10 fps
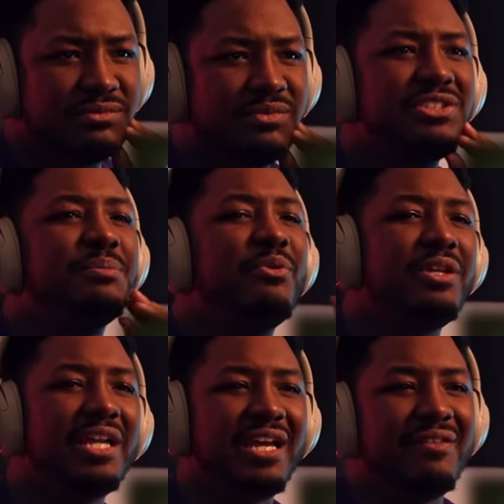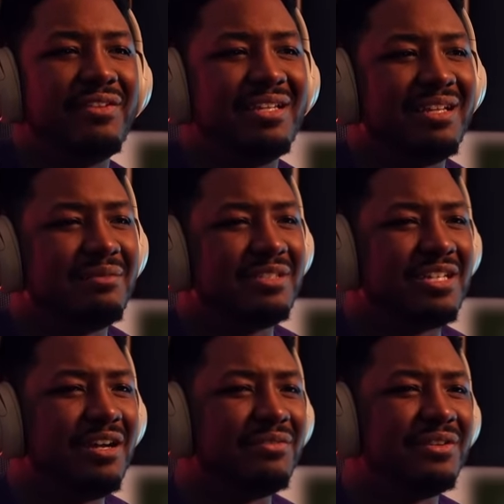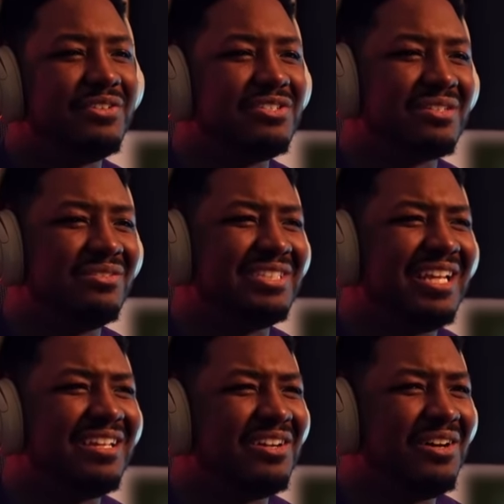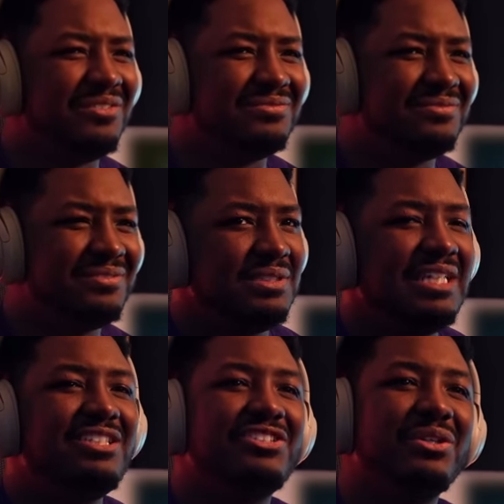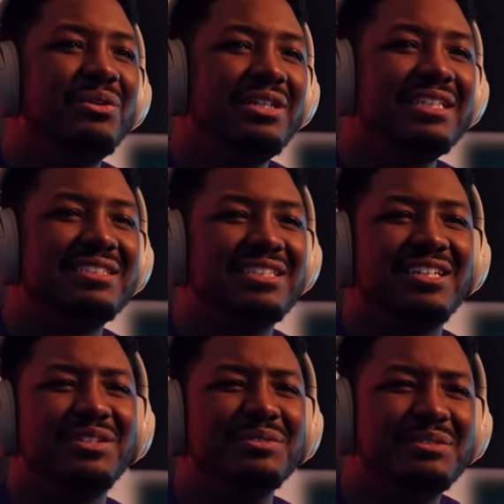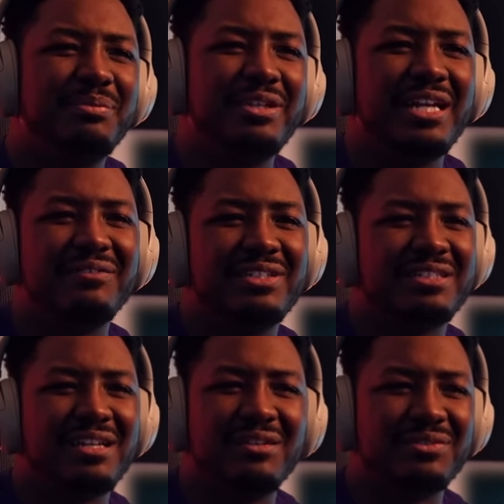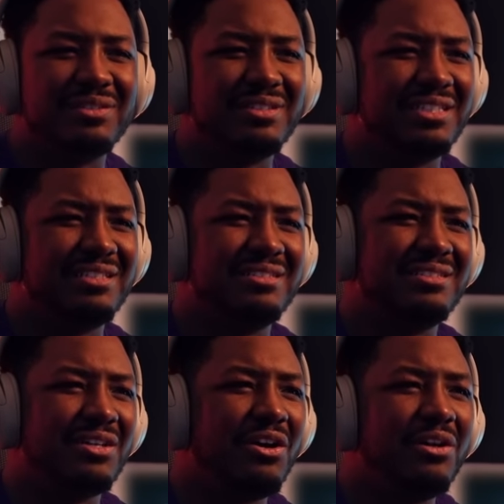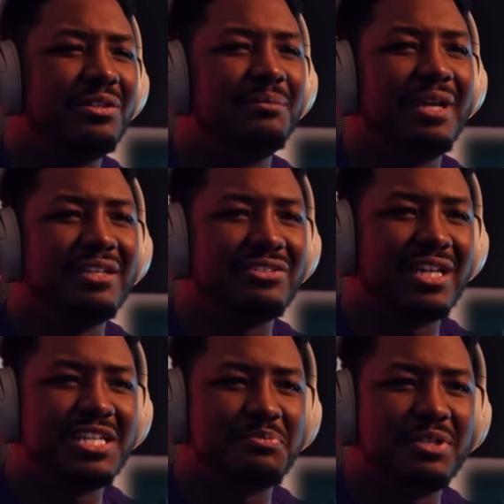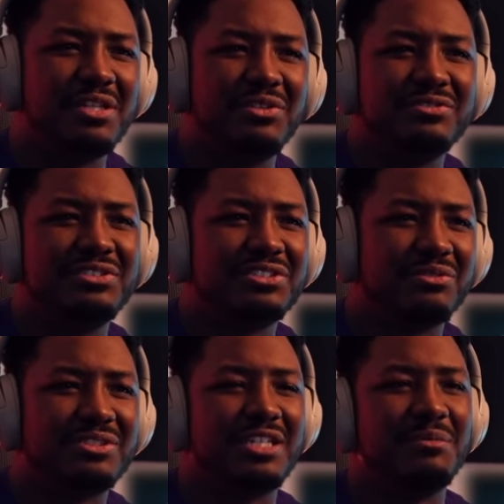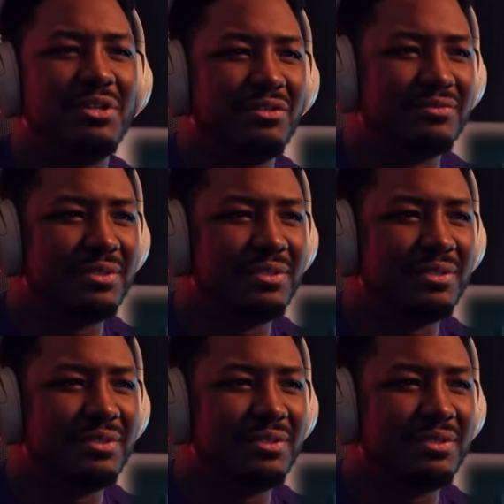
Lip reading: What's the point of having that cover if you're just gonna take it off? That's just so unnecessary. What's the point of having a cover and all them extra ass pillows? You just gonna take them off?